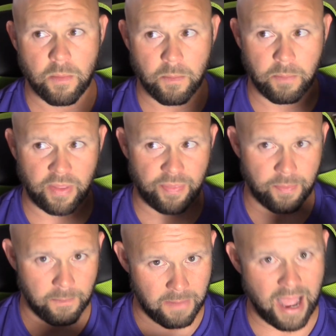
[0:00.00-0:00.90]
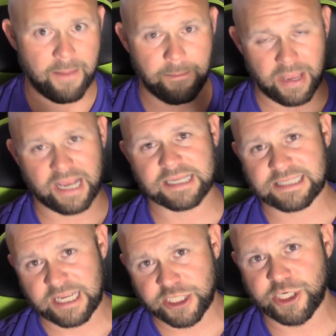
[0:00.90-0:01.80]
but my
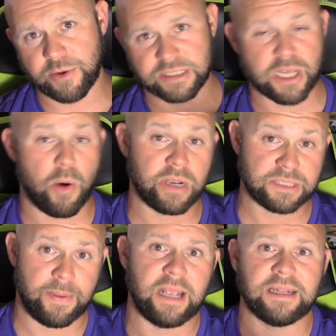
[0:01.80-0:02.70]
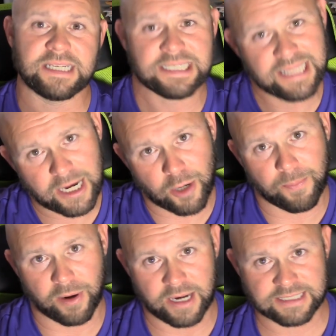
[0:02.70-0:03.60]
biggest issue has always been the sticker
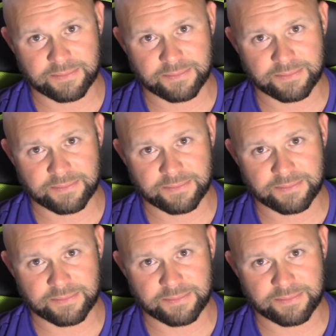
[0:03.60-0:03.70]
price.